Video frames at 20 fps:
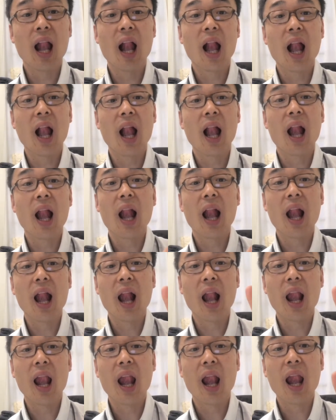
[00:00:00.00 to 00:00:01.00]

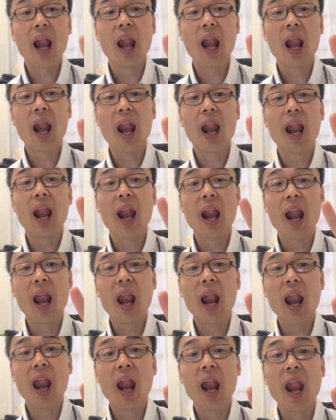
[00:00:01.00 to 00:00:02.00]

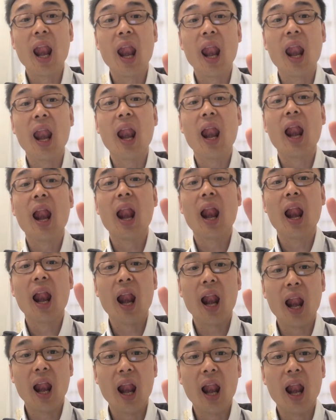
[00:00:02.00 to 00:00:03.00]

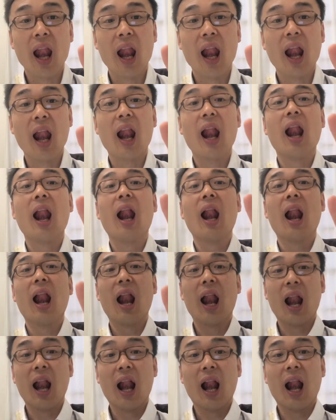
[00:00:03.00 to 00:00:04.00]

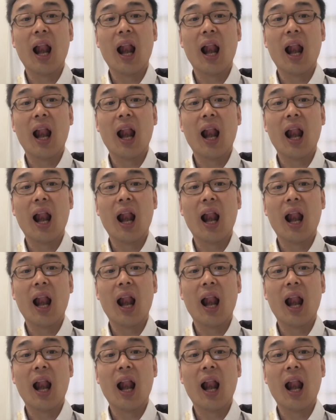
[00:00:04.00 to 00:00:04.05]
Nobody speaks.